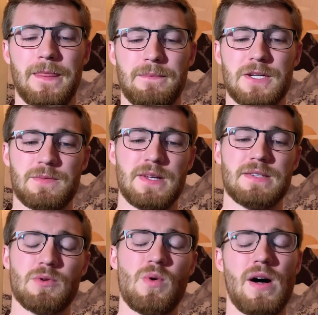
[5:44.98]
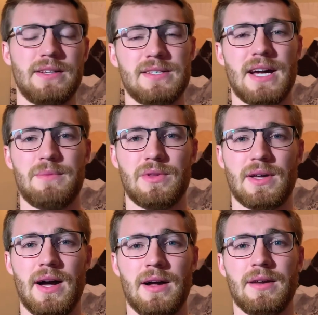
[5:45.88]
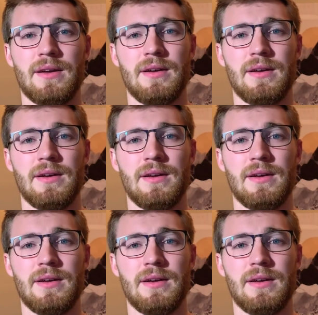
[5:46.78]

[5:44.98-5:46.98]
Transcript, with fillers: But spend some quality time with God.